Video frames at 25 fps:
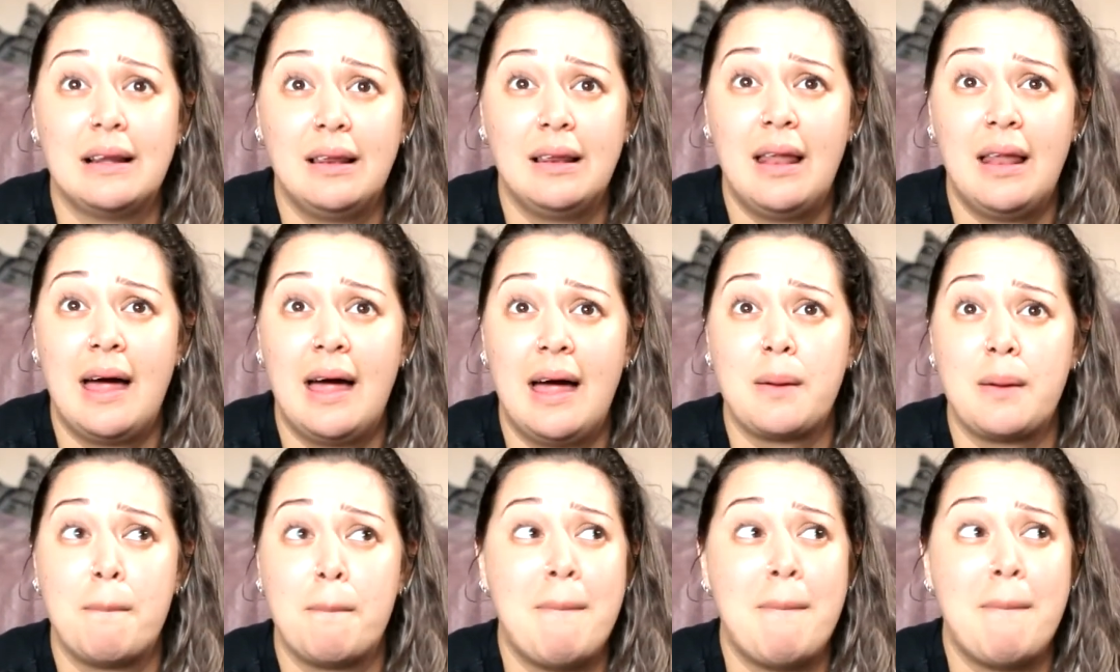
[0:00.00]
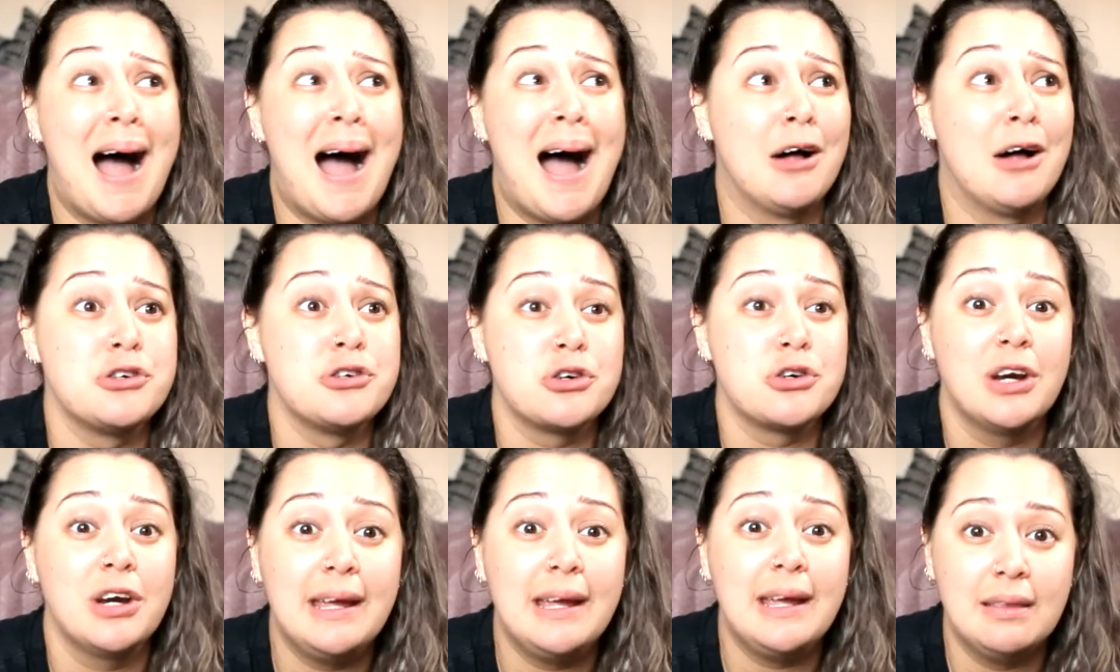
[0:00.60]

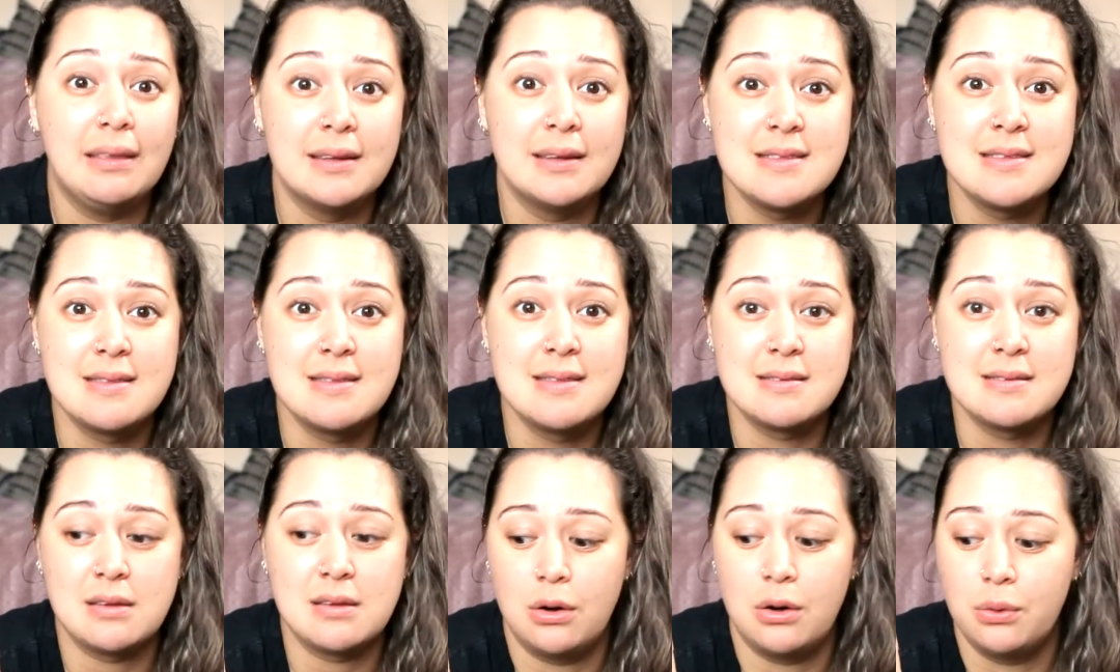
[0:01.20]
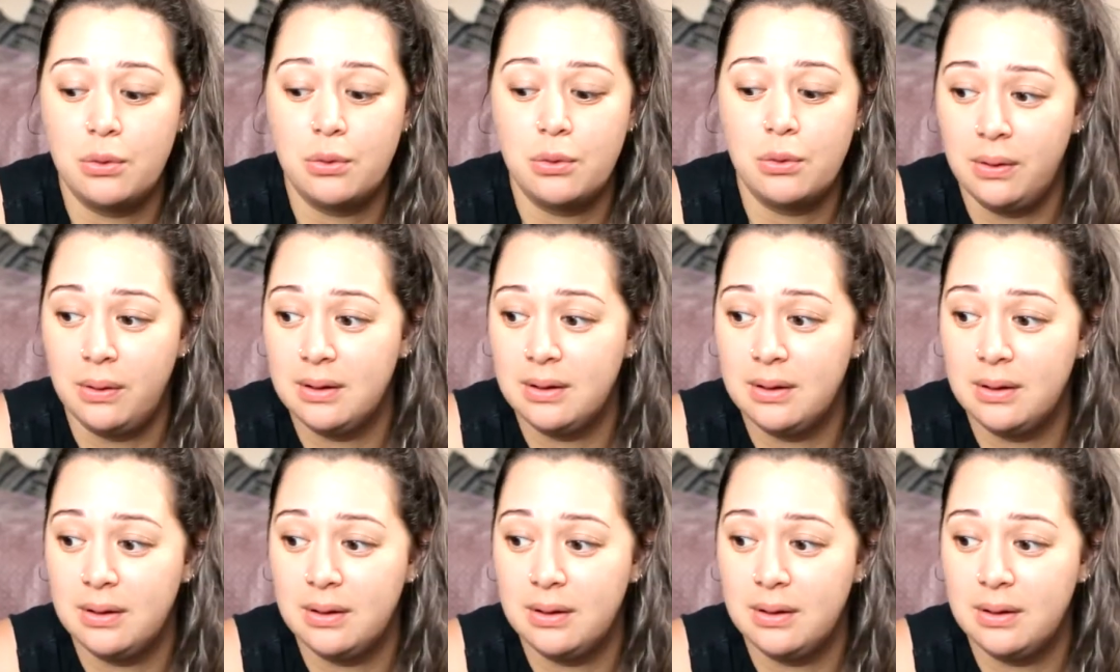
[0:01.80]
martyry that this whole